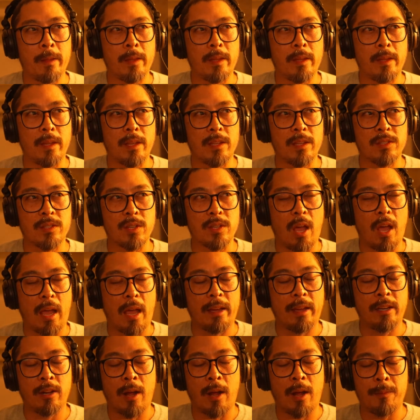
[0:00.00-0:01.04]

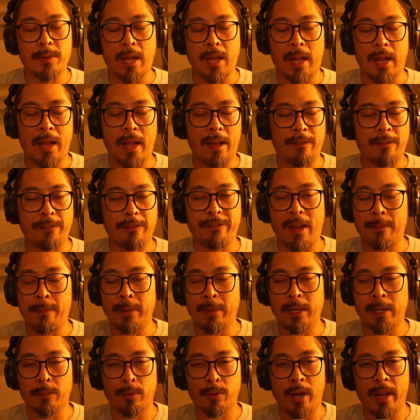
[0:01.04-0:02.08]
I have a 5
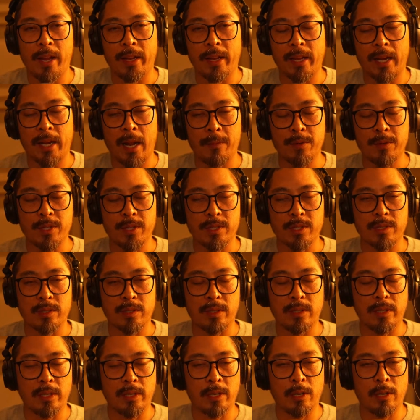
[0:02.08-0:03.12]
minute break and I'm just
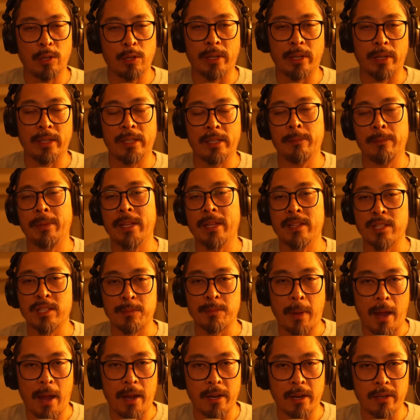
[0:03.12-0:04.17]
looking to be
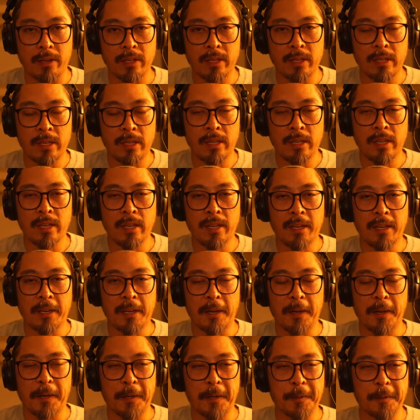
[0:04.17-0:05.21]
inspired,
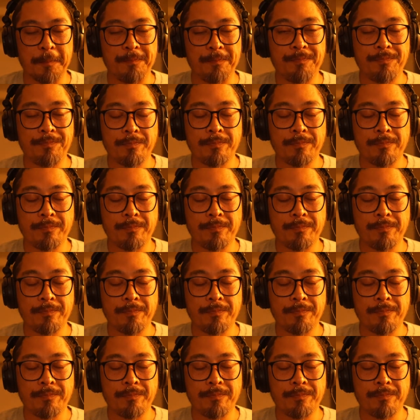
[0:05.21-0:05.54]
um,